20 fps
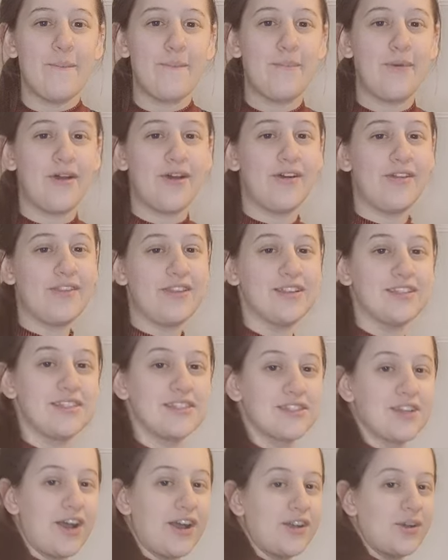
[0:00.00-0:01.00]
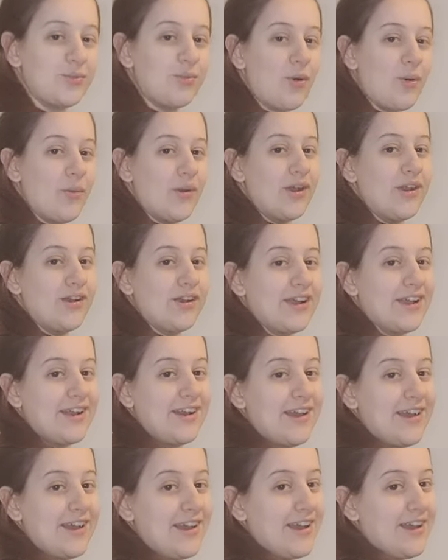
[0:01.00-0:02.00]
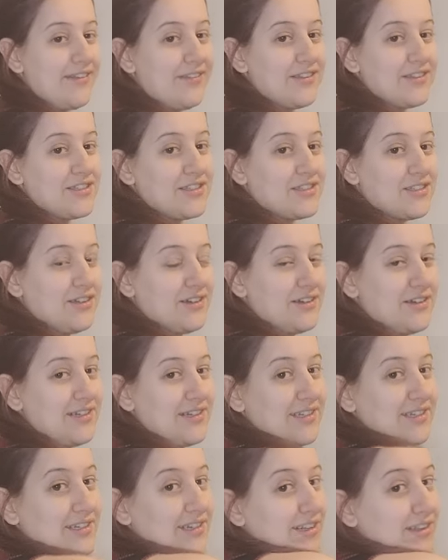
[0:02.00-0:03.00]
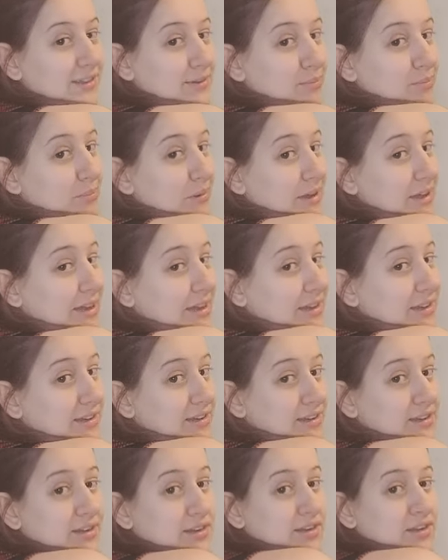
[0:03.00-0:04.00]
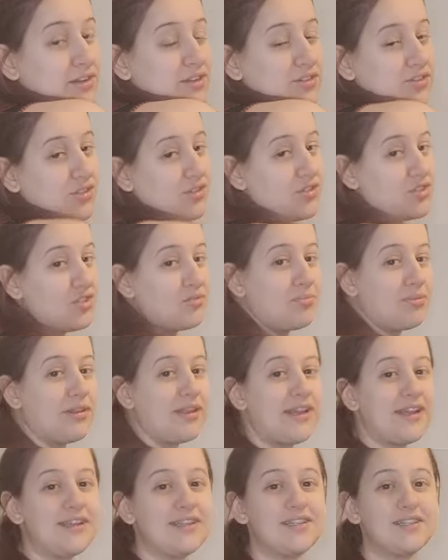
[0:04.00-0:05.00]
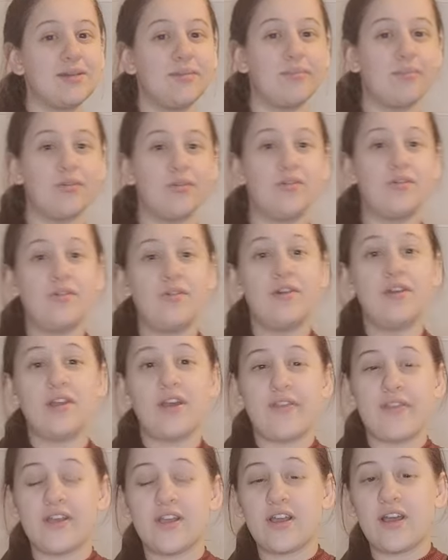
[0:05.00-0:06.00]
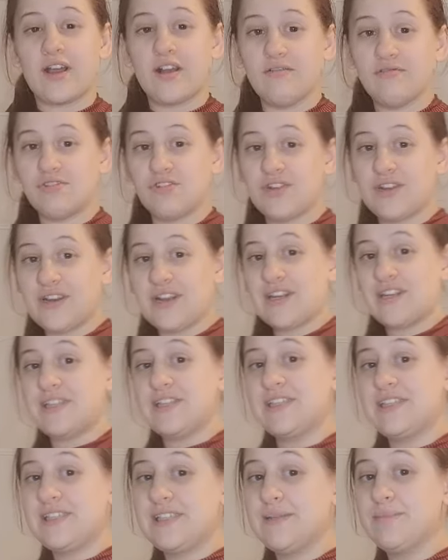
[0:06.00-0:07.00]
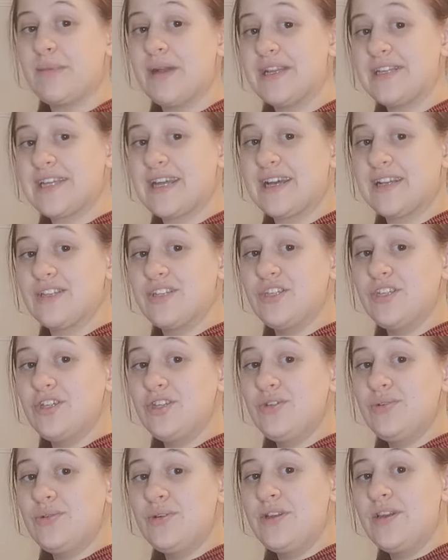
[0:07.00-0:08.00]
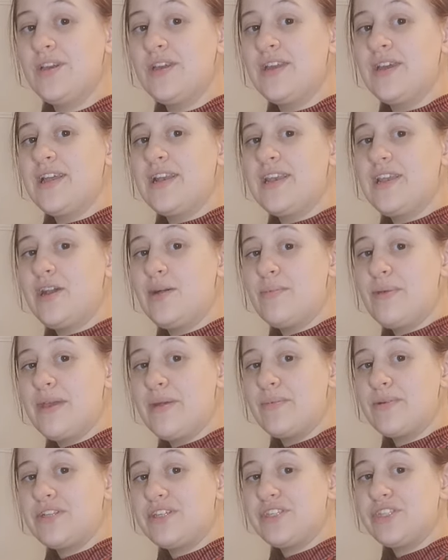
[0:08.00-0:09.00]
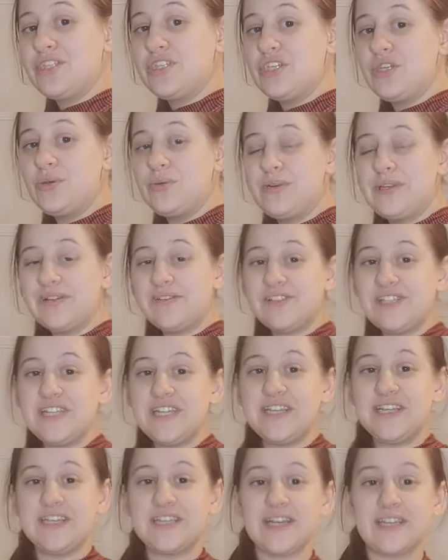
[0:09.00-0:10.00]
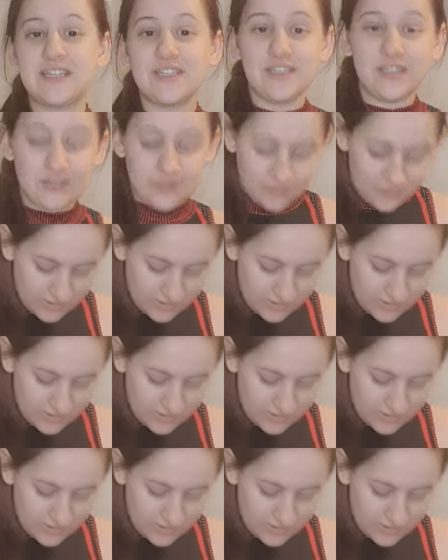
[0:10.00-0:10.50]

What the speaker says: But this is kind of what we're looking at the side and at the back. So just plain, simple, like the cutouts. You can actually see my tattoo a little bit, which is cute, little cheeky tattoo.